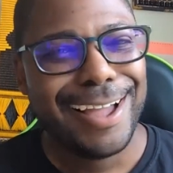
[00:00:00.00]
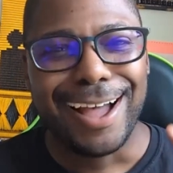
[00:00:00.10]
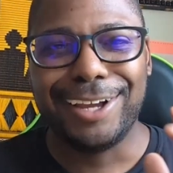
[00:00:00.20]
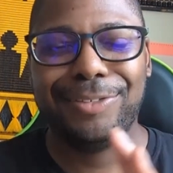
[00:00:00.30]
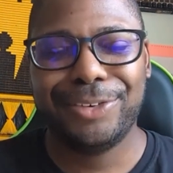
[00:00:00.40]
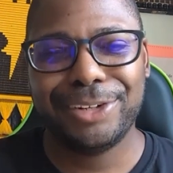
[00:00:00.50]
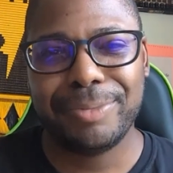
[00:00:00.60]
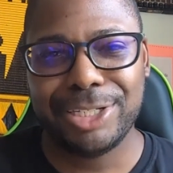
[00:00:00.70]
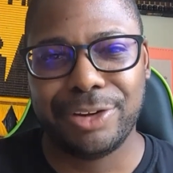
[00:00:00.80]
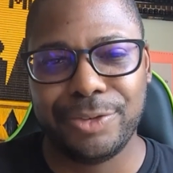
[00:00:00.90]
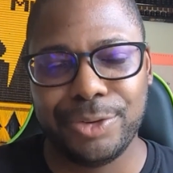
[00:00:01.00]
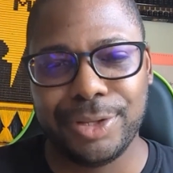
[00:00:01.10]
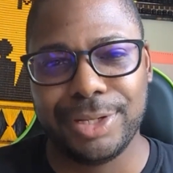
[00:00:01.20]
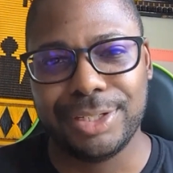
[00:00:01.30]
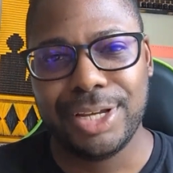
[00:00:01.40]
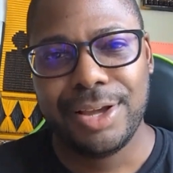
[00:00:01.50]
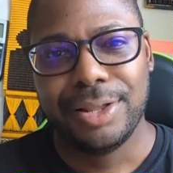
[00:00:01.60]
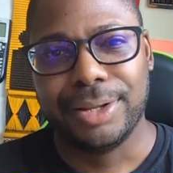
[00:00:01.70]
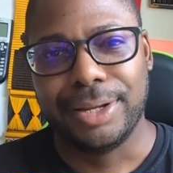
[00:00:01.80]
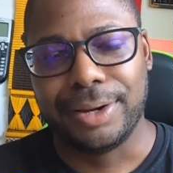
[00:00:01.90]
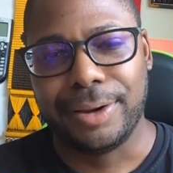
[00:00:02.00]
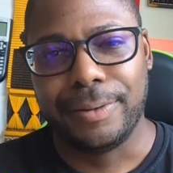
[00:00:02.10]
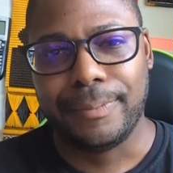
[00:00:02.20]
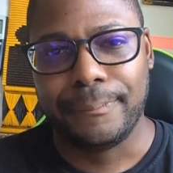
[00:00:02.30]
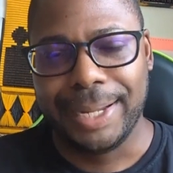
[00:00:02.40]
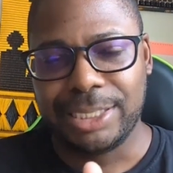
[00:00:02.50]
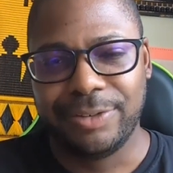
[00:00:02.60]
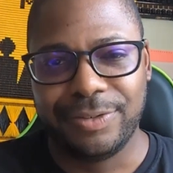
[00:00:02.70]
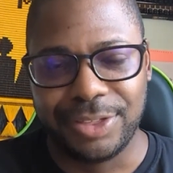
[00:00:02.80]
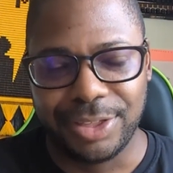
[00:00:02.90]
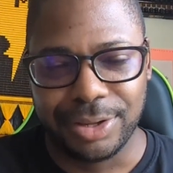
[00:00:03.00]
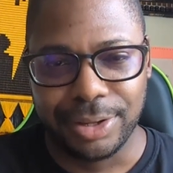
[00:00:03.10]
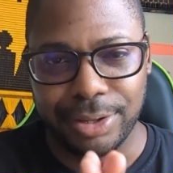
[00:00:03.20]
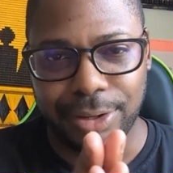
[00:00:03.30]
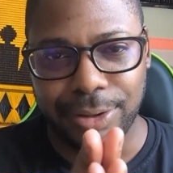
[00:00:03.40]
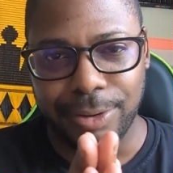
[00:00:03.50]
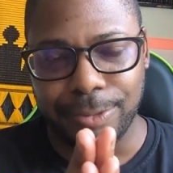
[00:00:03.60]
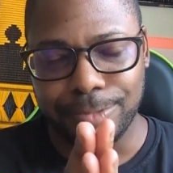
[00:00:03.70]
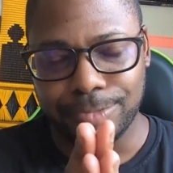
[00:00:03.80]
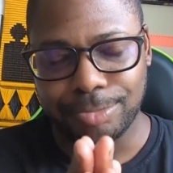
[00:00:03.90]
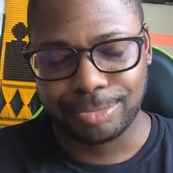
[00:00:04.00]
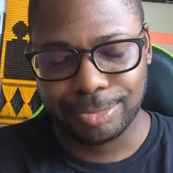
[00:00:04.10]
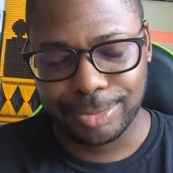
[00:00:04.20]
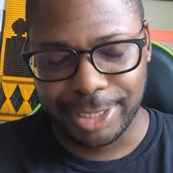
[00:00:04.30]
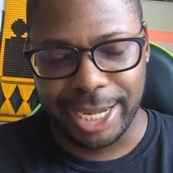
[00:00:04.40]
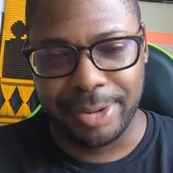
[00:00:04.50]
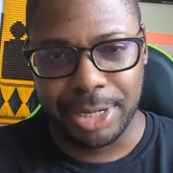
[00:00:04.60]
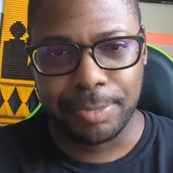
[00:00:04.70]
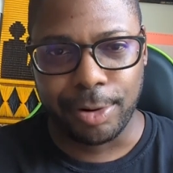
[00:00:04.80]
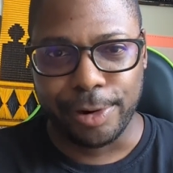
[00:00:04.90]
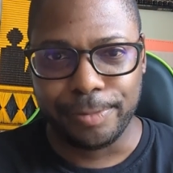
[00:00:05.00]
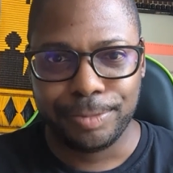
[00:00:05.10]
I wanted to mention a few things, like back to the gaming part.